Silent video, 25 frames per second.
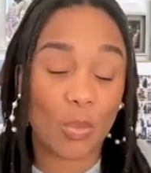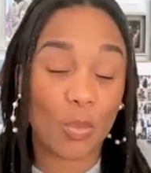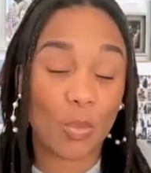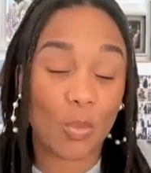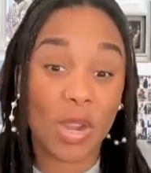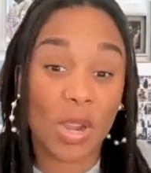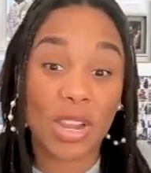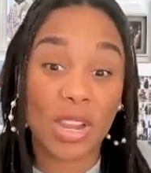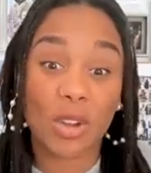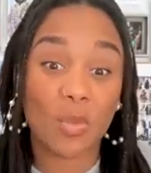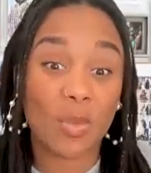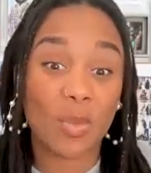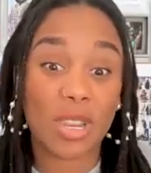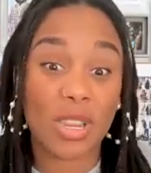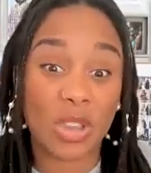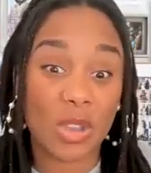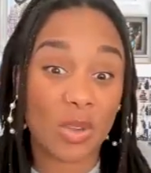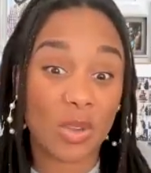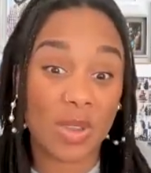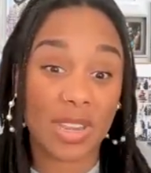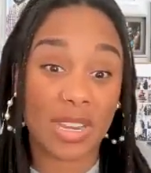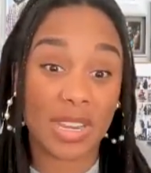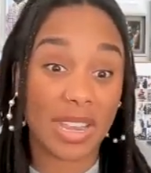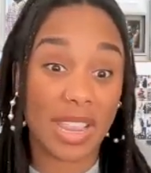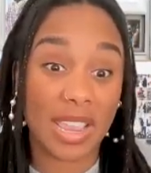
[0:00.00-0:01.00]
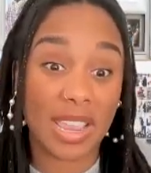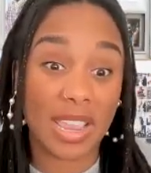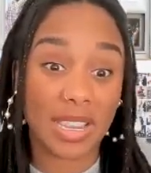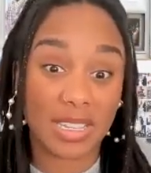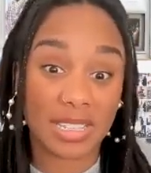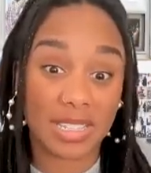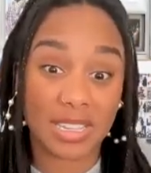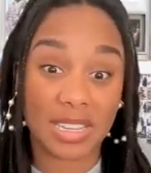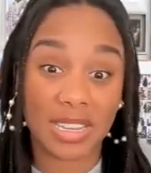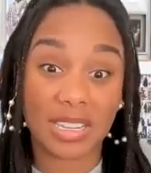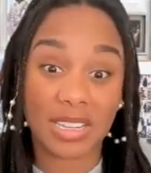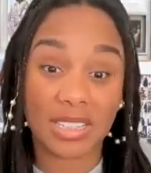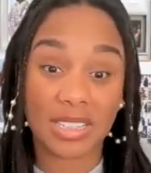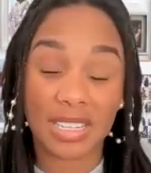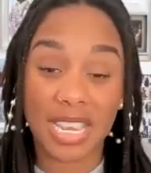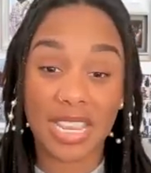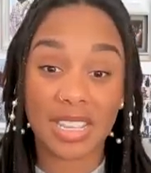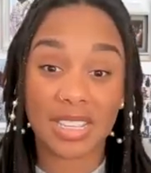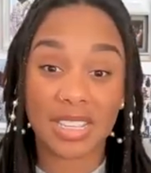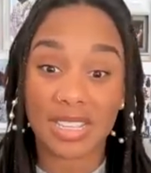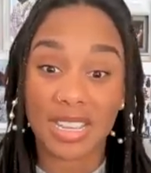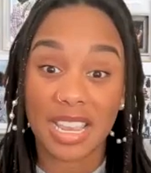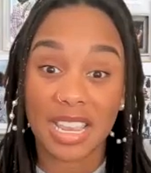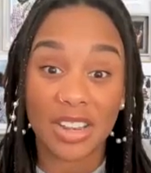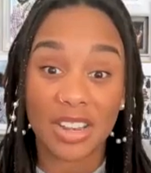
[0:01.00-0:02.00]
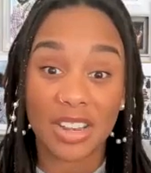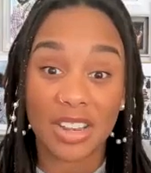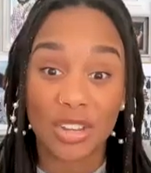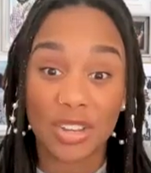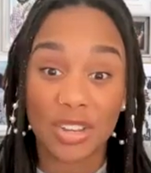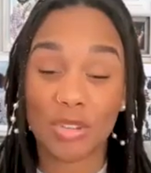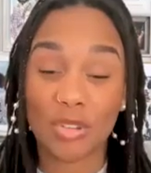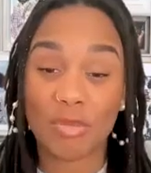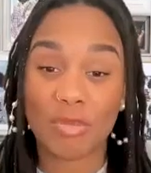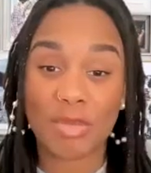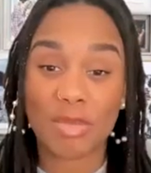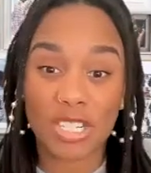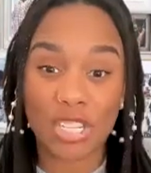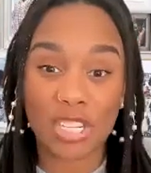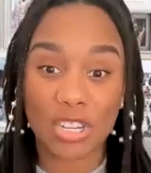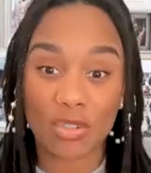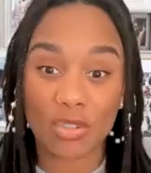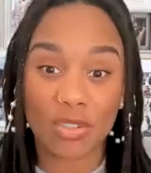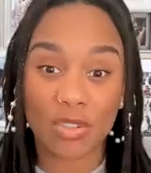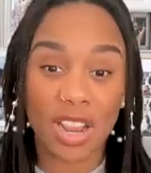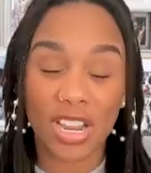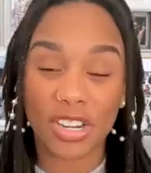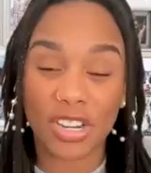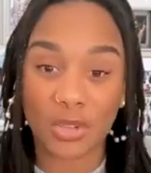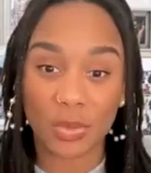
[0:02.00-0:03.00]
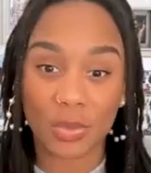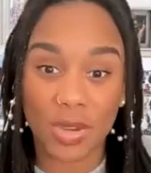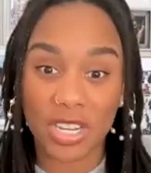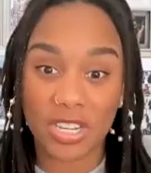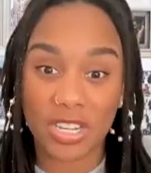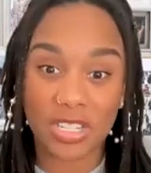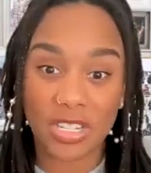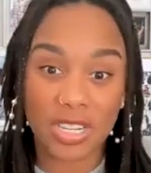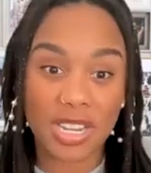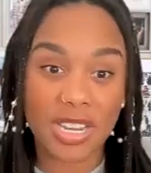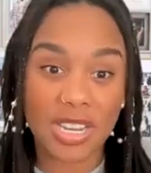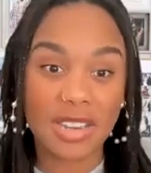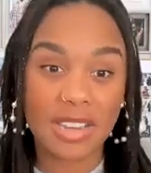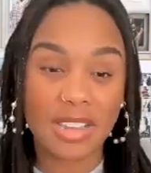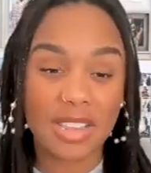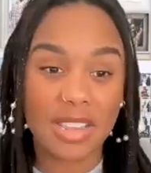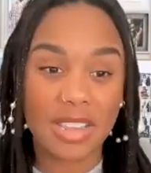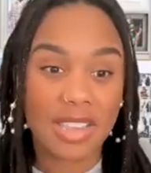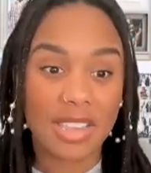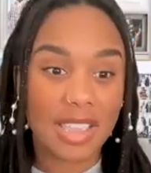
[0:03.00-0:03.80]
Where are we going next? And Tansley, I know you mentioned graduation.